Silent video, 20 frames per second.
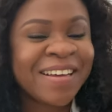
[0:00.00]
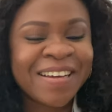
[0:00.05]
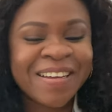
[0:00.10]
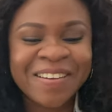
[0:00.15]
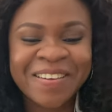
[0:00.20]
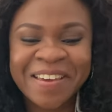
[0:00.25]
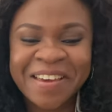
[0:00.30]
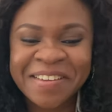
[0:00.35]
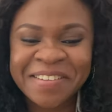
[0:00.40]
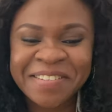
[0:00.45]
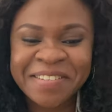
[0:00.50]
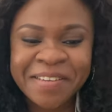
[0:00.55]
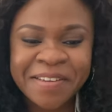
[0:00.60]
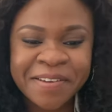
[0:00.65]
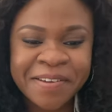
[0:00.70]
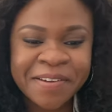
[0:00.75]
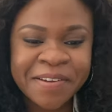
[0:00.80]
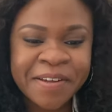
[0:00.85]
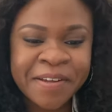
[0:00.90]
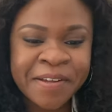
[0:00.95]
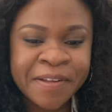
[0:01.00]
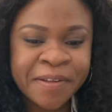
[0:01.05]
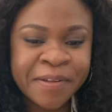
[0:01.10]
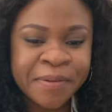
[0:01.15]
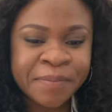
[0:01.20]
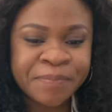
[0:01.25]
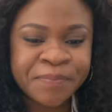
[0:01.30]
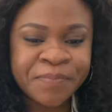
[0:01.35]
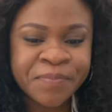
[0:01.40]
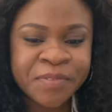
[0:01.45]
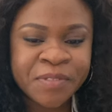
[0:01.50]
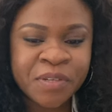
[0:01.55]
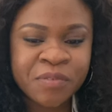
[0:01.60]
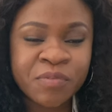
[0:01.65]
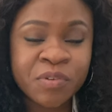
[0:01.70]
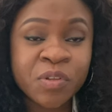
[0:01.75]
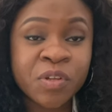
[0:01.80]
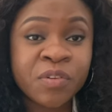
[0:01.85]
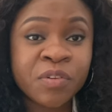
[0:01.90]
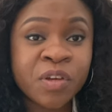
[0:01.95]
okay so um, so if
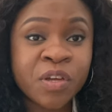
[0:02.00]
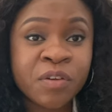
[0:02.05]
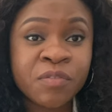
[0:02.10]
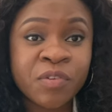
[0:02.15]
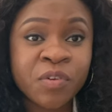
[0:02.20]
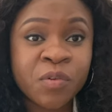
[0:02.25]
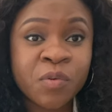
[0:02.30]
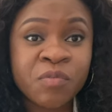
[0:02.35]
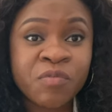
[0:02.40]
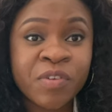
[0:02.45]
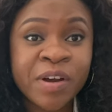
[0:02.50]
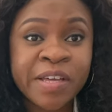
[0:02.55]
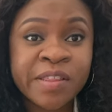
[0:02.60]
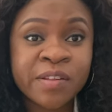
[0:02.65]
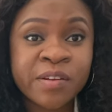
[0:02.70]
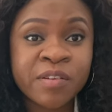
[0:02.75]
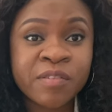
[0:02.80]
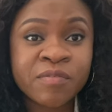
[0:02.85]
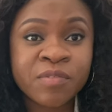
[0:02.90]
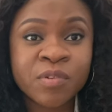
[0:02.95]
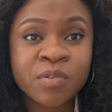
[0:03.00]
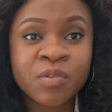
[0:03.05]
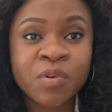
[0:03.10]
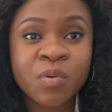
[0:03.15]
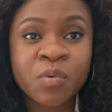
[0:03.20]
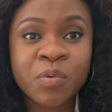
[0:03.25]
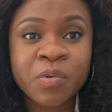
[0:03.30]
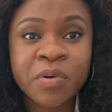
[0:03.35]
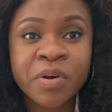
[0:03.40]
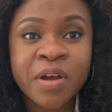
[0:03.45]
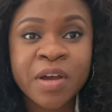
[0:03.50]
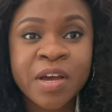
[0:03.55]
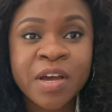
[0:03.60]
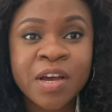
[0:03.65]
you if you don't find the novel or